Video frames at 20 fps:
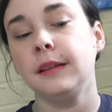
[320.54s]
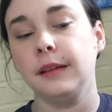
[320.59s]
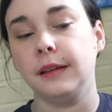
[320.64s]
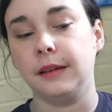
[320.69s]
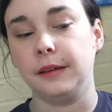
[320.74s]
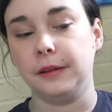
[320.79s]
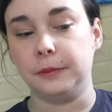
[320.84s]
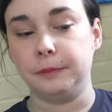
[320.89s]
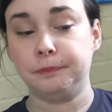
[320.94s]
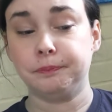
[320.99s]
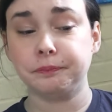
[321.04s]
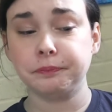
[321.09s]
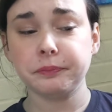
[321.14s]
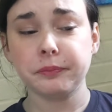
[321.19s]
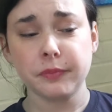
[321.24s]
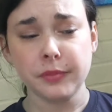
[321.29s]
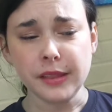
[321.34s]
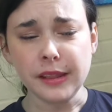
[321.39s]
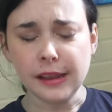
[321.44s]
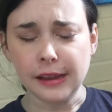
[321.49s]

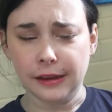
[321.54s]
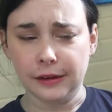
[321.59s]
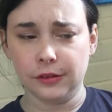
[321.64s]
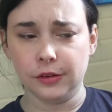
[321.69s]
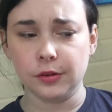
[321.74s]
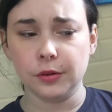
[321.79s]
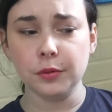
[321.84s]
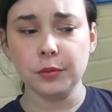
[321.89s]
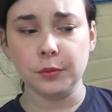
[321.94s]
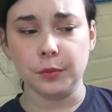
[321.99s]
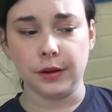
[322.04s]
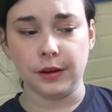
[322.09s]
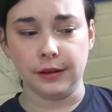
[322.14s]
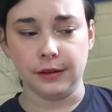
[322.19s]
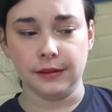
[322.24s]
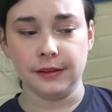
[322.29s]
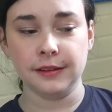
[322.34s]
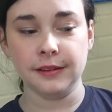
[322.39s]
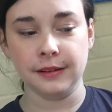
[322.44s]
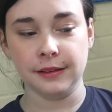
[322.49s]
I don't want
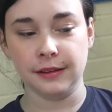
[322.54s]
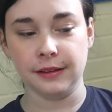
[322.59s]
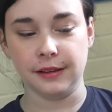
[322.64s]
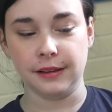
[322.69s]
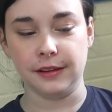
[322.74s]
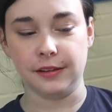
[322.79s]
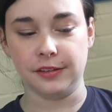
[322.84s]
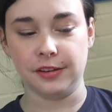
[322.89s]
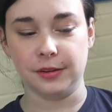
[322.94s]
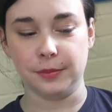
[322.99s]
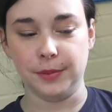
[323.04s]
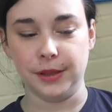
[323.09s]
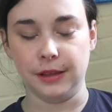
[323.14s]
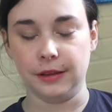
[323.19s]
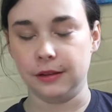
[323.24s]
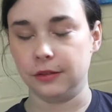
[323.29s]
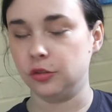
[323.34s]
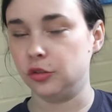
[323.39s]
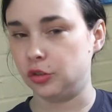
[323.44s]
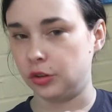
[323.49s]
it to
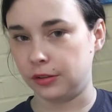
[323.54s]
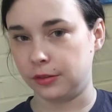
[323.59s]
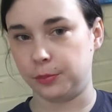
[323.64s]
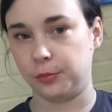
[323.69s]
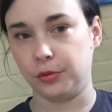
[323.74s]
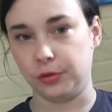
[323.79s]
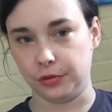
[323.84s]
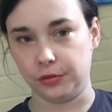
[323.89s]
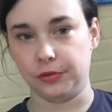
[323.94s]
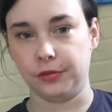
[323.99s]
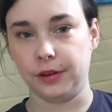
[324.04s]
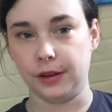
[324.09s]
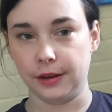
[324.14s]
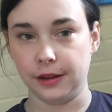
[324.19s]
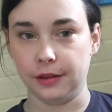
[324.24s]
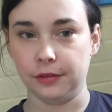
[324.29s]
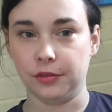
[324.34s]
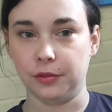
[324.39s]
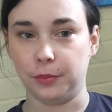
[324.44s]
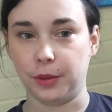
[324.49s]
be just
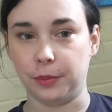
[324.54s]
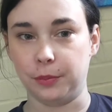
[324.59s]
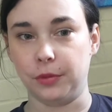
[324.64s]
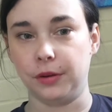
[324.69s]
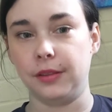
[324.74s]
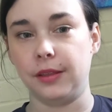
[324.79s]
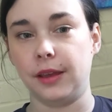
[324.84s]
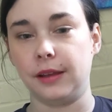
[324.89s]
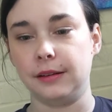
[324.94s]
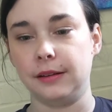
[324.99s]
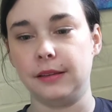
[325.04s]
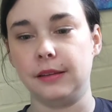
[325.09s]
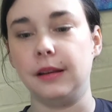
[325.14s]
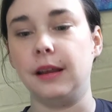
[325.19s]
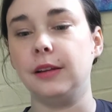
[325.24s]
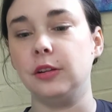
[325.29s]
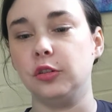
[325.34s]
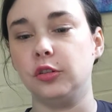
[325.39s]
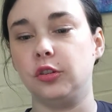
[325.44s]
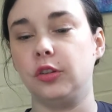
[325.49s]
proofreading. Remember that. It's
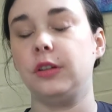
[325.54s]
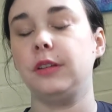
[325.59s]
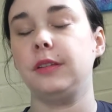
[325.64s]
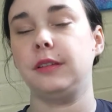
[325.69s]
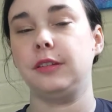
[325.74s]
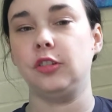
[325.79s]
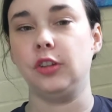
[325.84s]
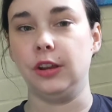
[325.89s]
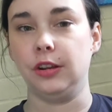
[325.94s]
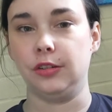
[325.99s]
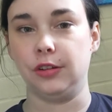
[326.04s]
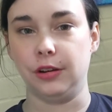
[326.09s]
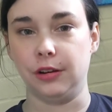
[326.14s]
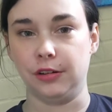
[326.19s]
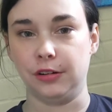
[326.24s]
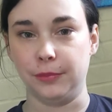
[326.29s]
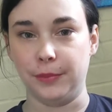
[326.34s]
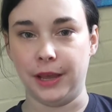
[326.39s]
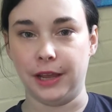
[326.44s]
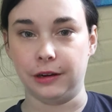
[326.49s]
not just changing
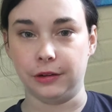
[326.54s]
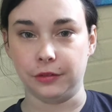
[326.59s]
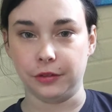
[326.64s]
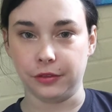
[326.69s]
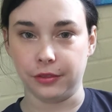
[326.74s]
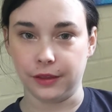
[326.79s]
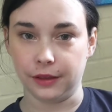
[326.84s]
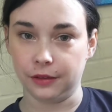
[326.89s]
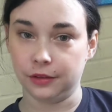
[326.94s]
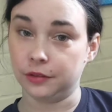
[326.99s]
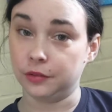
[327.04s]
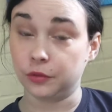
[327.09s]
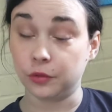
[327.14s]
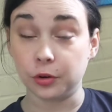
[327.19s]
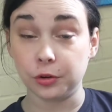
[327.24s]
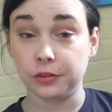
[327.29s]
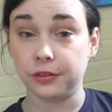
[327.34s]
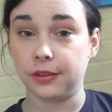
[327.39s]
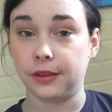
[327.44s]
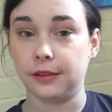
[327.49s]
grammatical things. Of
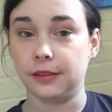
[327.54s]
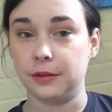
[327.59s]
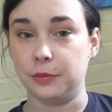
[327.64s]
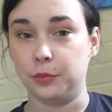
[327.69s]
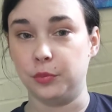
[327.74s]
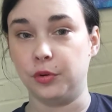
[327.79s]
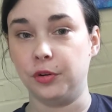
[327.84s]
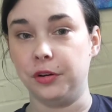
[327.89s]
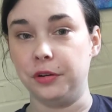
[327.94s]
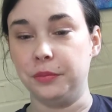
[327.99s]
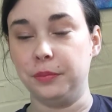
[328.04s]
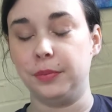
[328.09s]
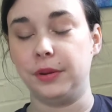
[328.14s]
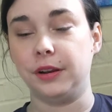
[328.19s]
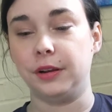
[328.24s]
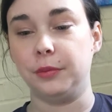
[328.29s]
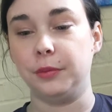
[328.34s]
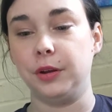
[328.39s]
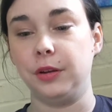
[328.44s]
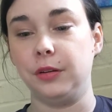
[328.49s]
course that's important, but
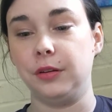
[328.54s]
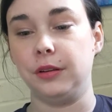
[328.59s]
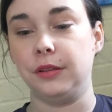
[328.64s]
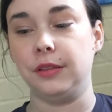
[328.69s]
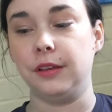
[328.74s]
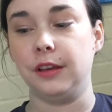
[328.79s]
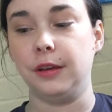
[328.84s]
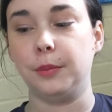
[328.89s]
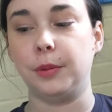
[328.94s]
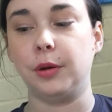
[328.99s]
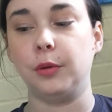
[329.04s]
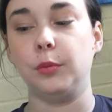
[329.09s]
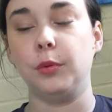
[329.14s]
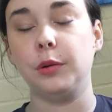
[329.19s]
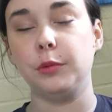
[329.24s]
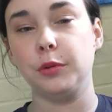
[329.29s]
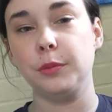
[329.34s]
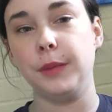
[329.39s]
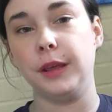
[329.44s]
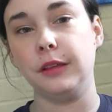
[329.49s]
I want you to think about
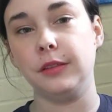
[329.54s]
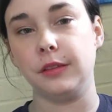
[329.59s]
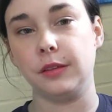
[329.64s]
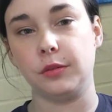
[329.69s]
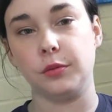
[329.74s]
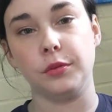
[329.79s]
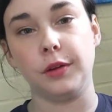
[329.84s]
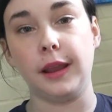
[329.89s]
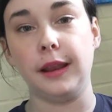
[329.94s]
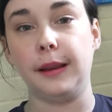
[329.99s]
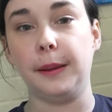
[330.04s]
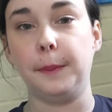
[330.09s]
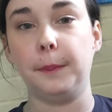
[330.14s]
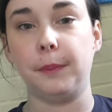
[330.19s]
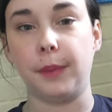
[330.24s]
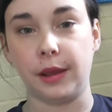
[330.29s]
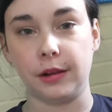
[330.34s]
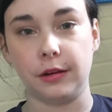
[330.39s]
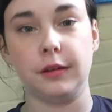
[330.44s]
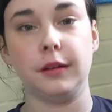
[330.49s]
what will make this writing
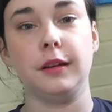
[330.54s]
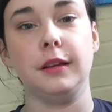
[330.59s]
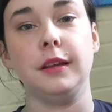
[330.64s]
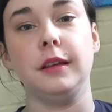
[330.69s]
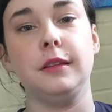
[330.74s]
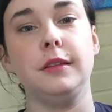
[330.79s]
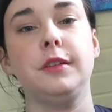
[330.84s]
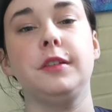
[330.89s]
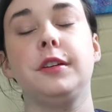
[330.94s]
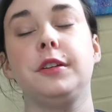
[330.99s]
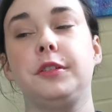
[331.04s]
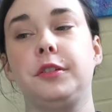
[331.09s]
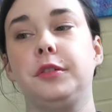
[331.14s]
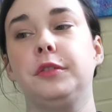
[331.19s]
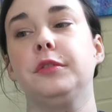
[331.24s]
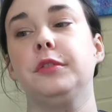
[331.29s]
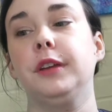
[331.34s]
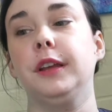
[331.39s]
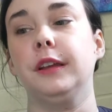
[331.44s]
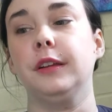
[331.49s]
better, easier to
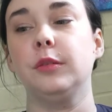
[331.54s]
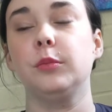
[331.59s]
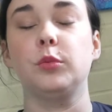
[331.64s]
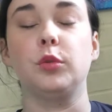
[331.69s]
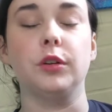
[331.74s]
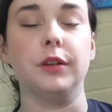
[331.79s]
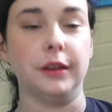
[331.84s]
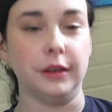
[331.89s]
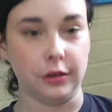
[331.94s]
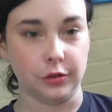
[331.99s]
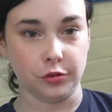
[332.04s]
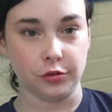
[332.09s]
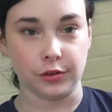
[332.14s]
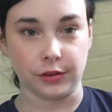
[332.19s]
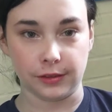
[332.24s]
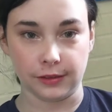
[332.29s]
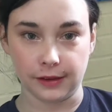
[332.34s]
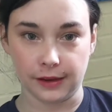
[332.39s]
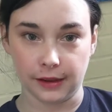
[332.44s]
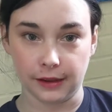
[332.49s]
read, more
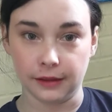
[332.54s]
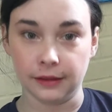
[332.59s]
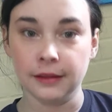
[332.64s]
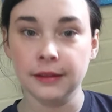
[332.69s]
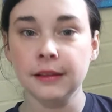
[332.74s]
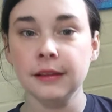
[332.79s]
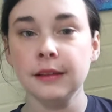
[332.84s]
interesting.